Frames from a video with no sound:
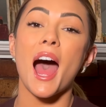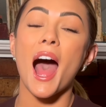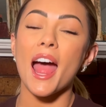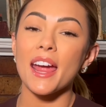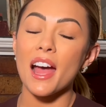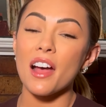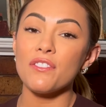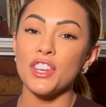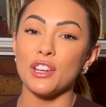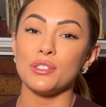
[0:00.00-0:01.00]
I
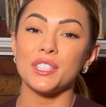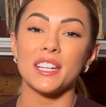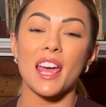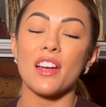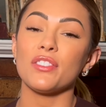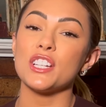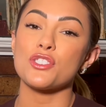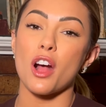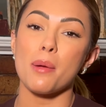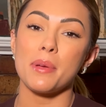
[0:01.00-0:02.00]
have used in every job